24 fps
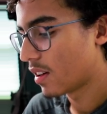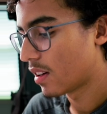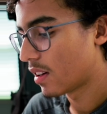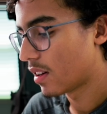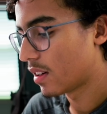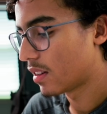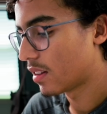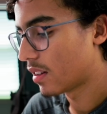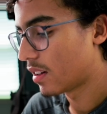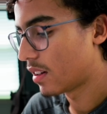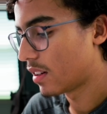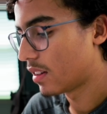
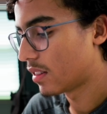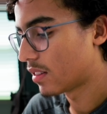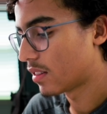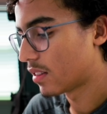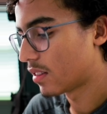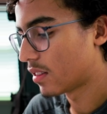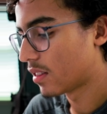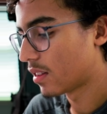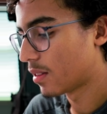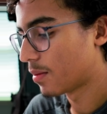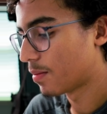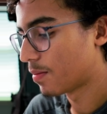And then
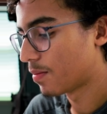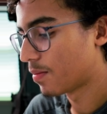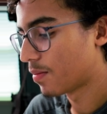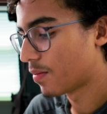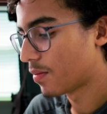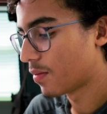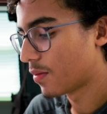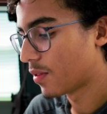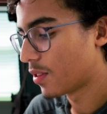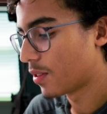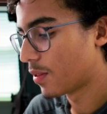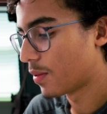insert them
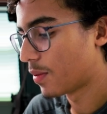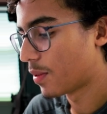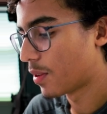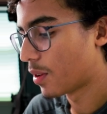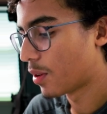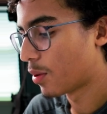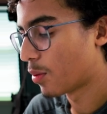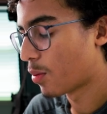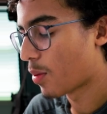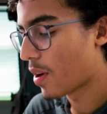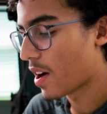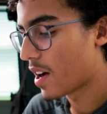with
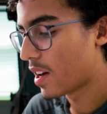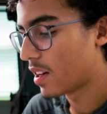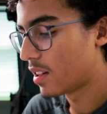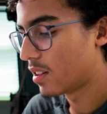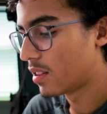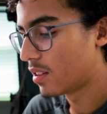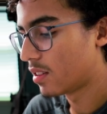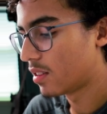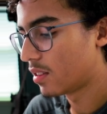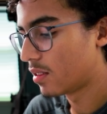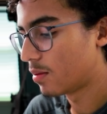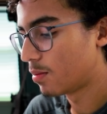a wide
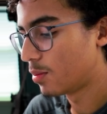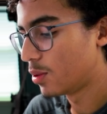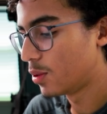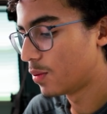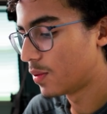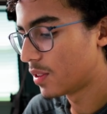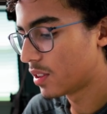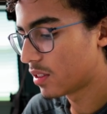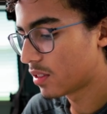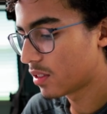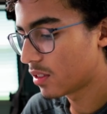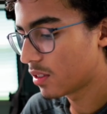move
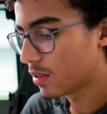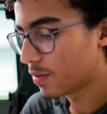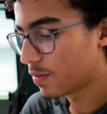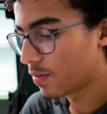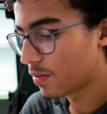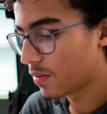insert.